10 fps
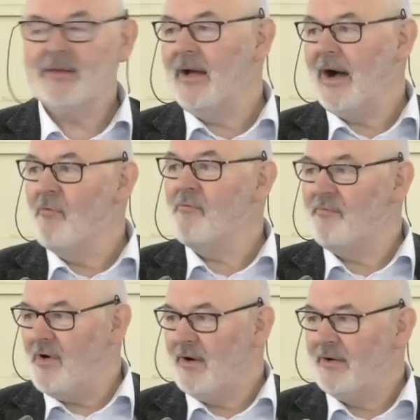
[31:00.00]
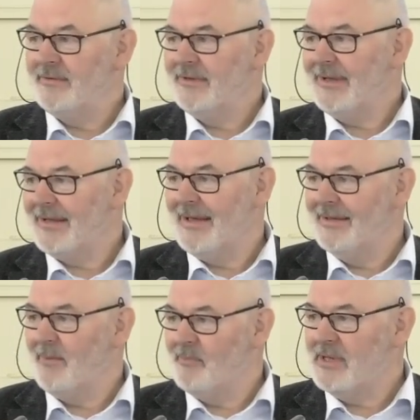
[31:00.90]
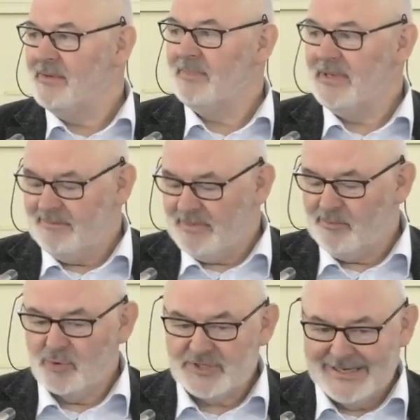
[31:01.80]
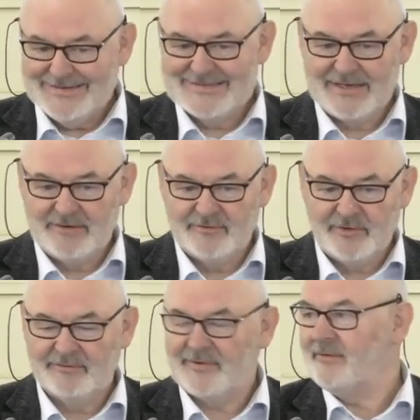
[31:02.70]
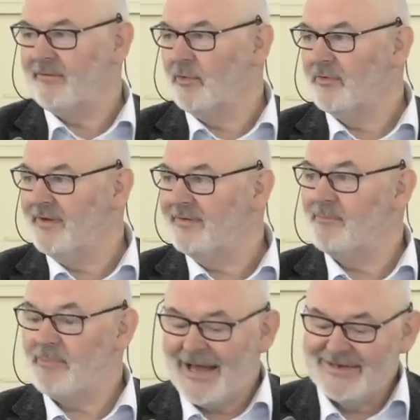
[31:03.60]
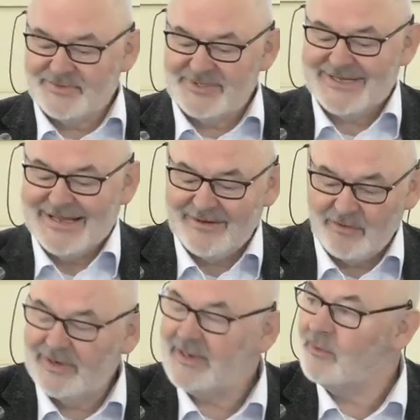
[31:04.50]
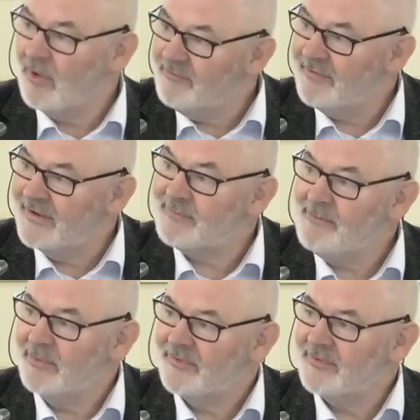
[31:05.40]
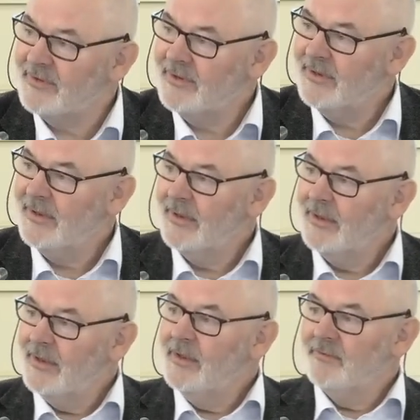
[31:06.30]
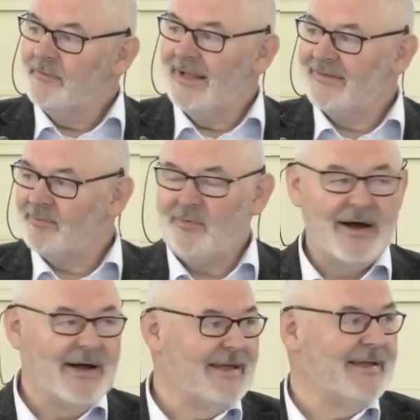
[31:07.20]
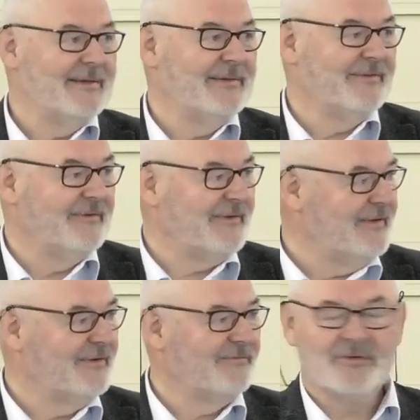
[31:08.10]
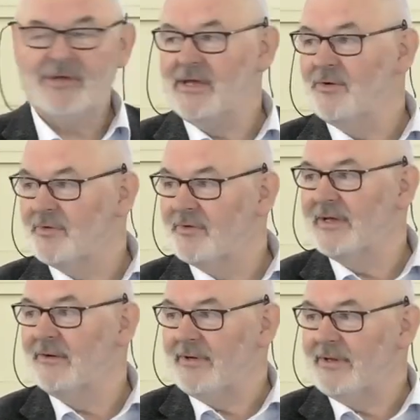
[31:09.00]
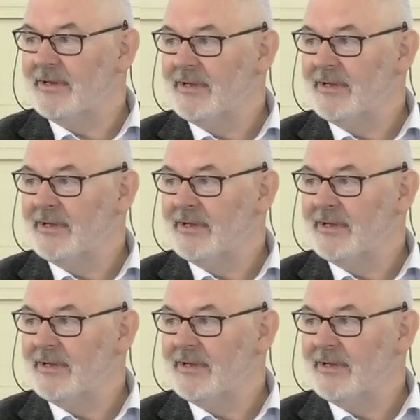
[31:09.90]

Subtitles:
how far can that be pushed in this kind of circumstance? Of course, this applies to states that already qualify as members. So that's why this is easier for the EU to deal with.